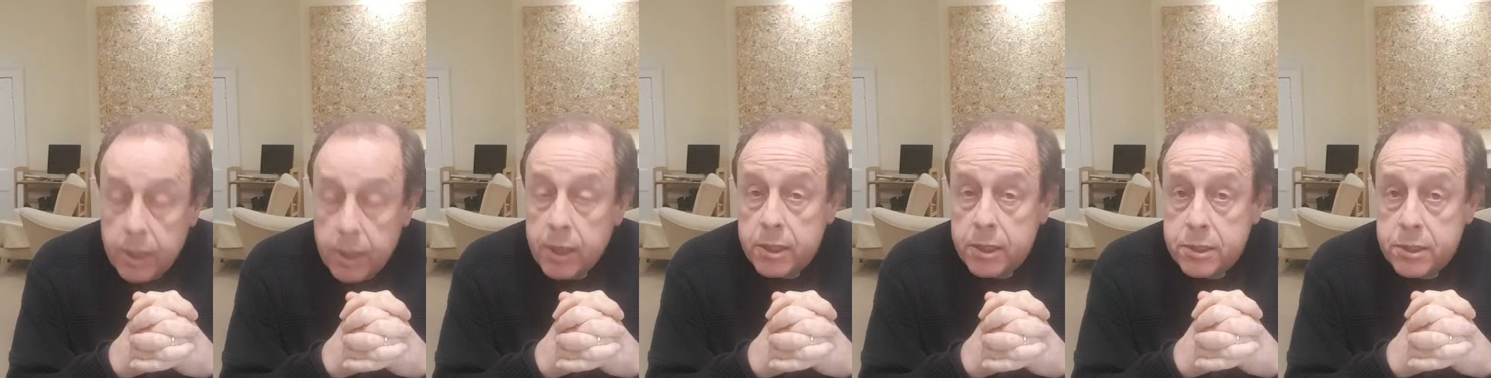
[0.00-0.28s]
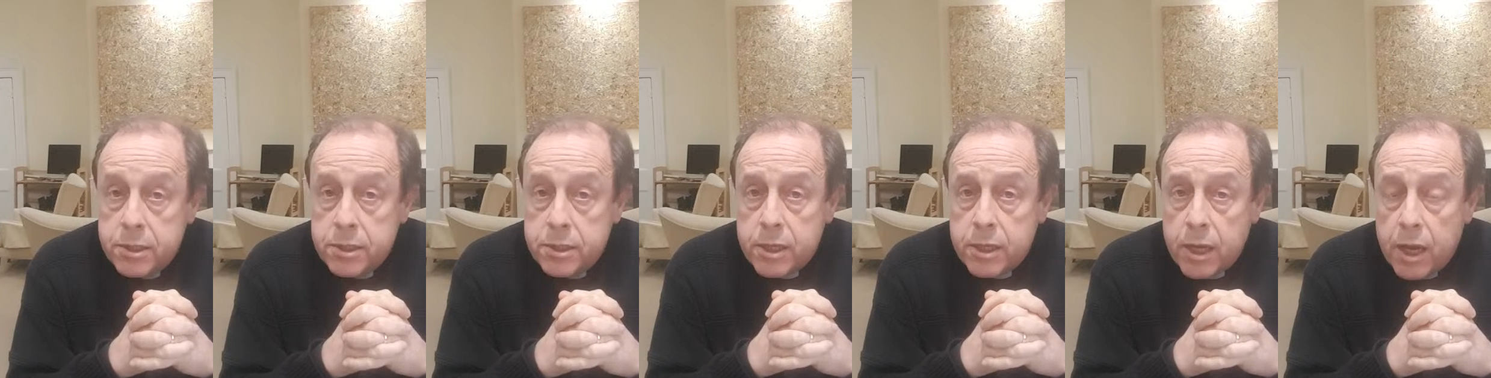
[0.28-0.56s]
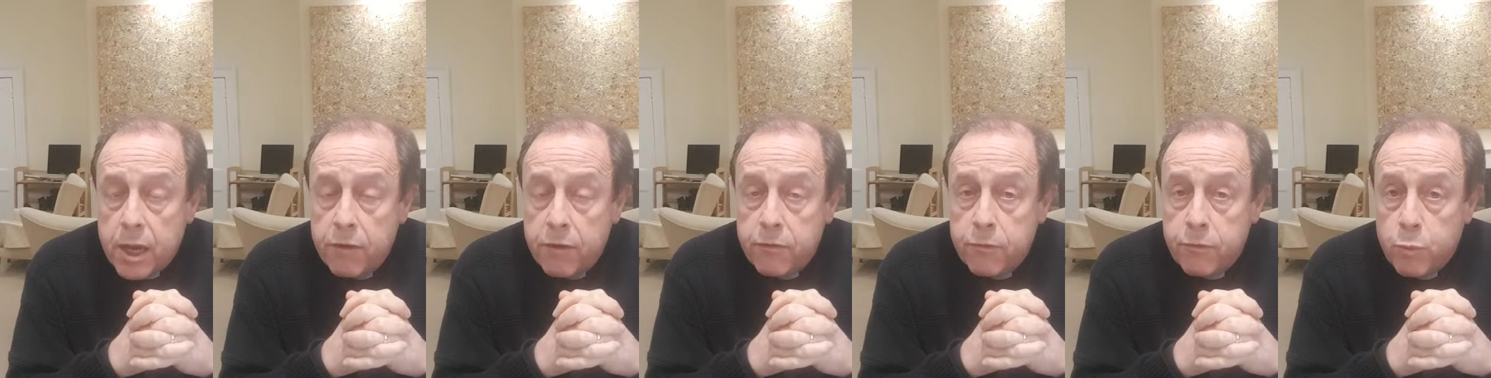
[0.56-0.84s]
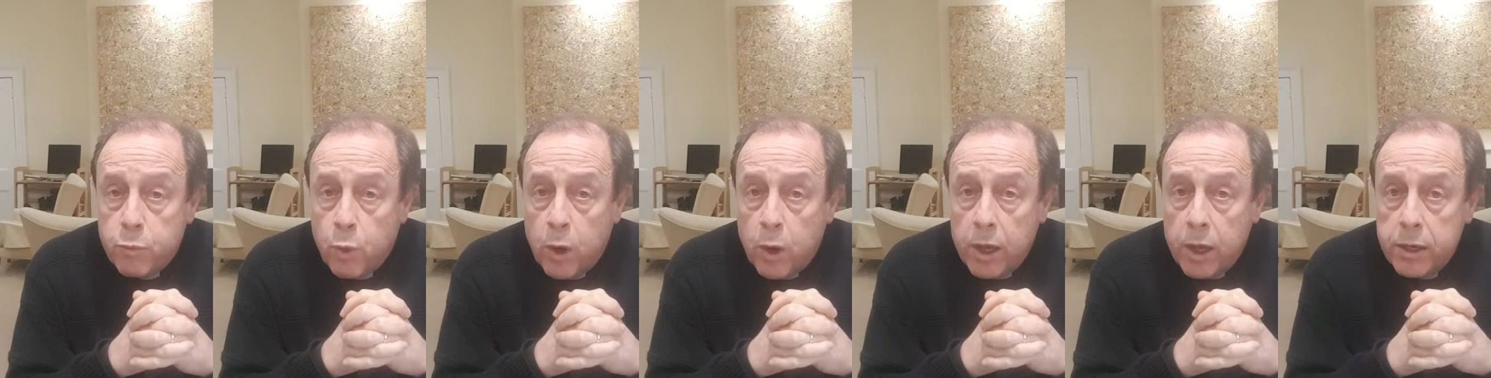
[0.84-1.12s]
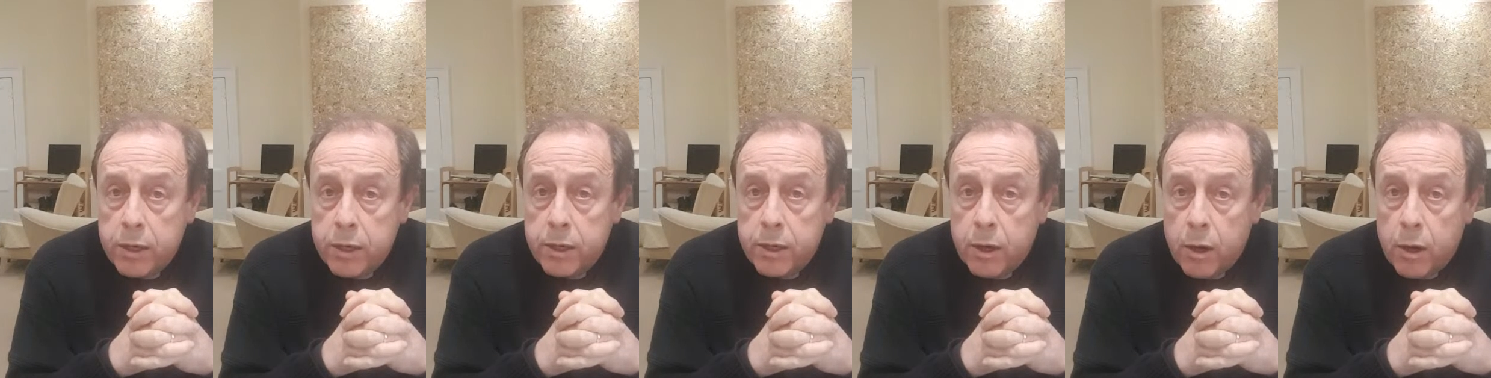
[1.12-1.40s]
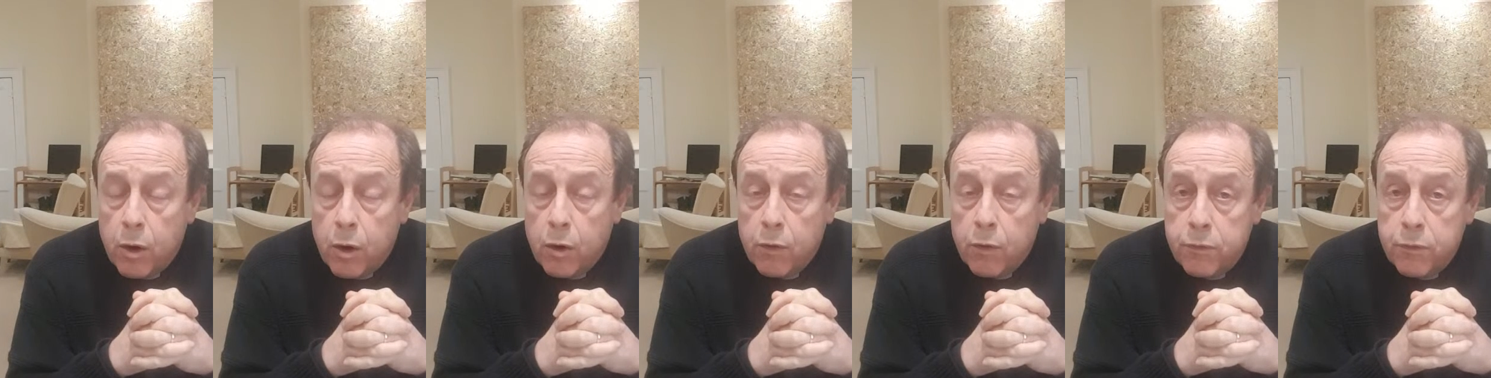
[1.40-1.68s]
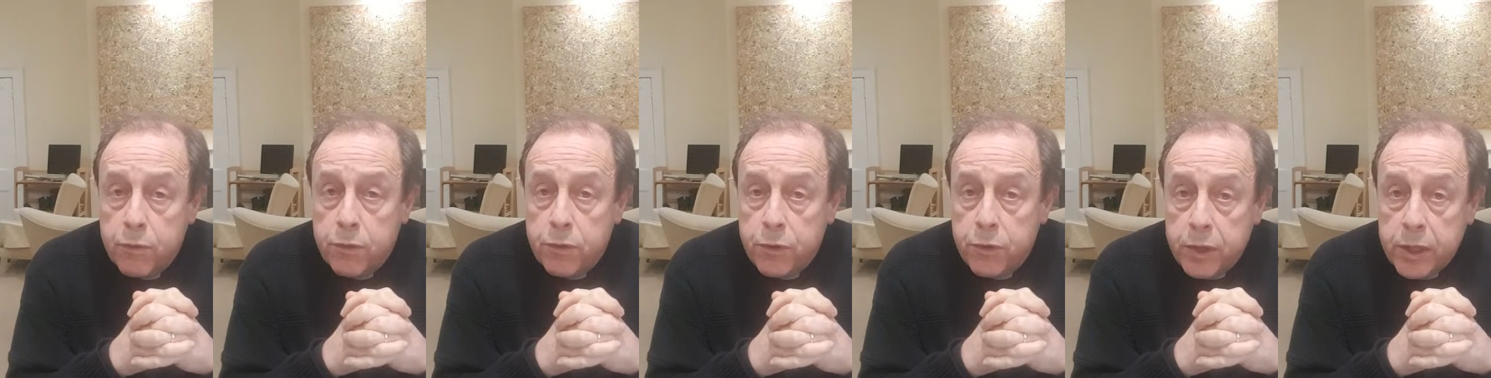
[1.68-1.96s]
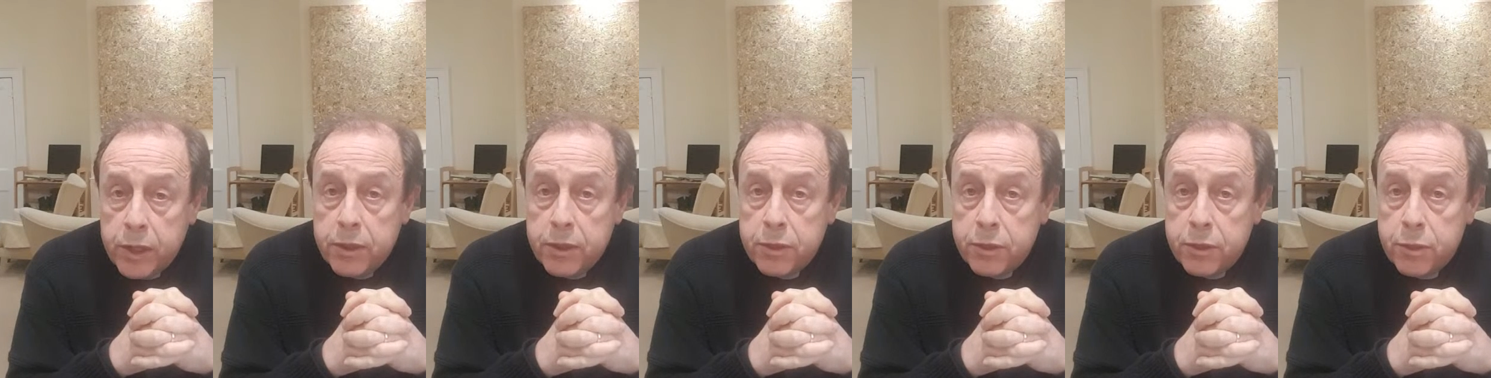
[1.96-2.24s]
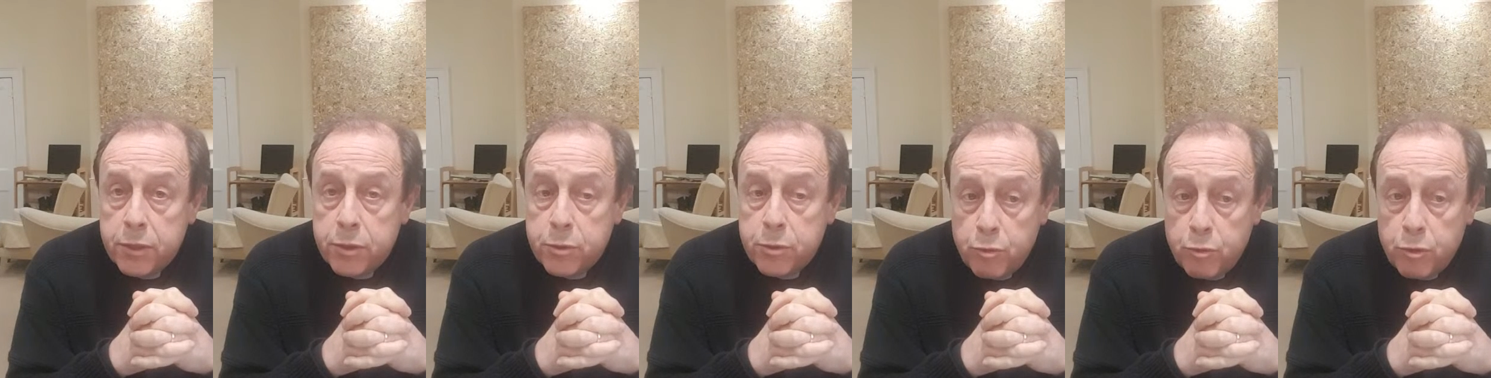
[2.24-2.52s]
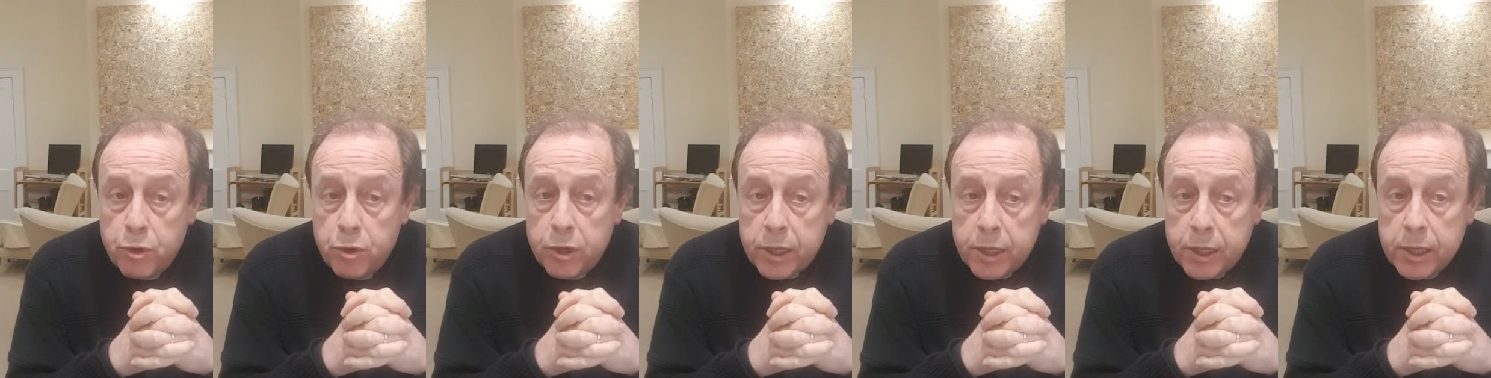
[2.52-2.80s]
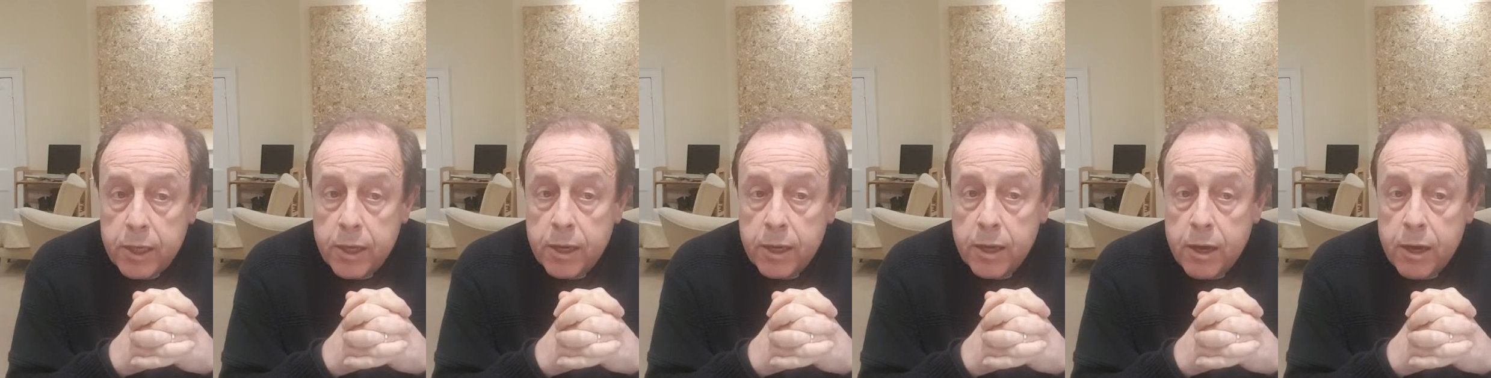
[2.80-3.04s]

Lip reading: is to have one of the three